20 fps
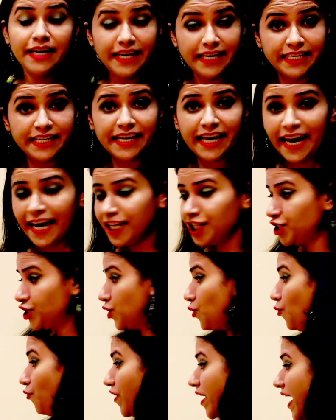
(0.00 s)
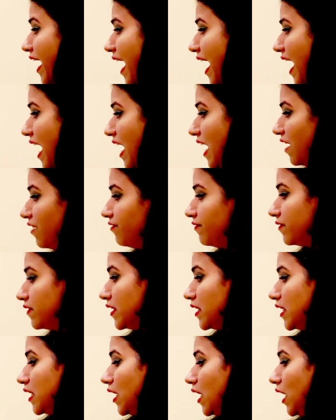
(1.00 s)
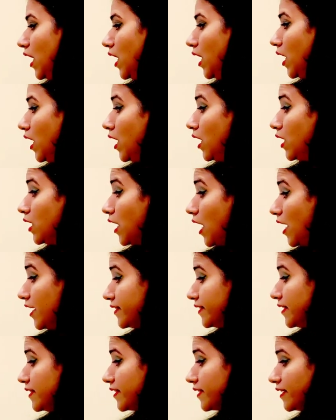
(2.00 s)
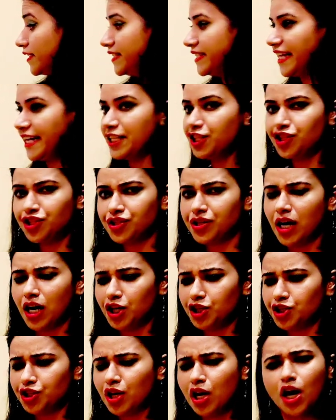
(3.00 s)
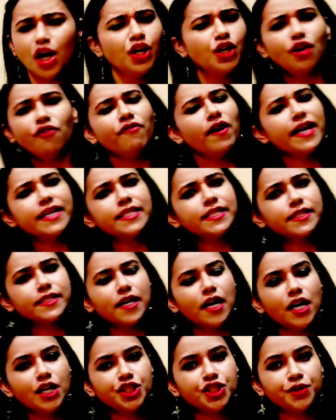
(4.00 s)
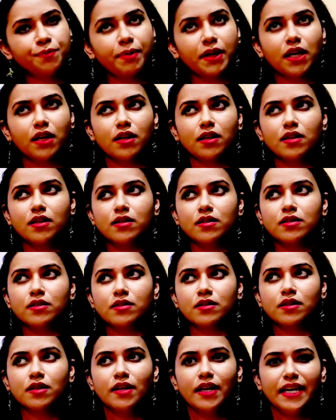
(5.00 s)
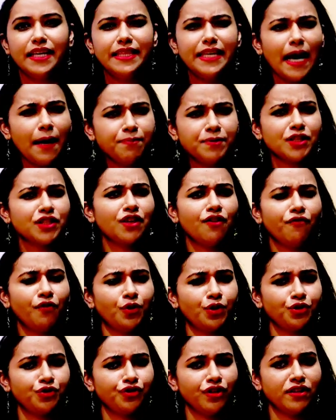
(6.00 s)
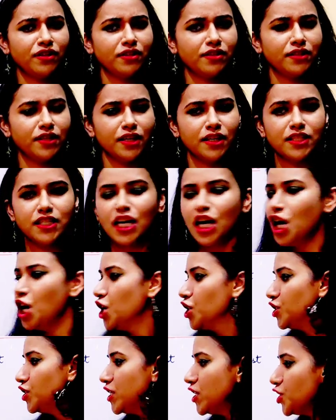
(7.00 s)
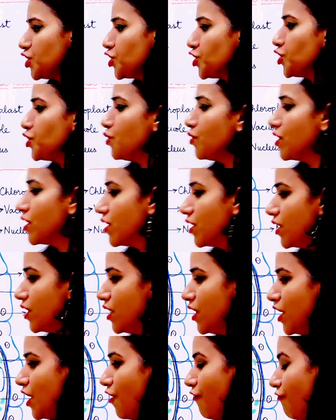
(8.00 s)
In case 2, we have guard cells contain starch. Now, why starch? Because in the absence of photosynthesis, this sugar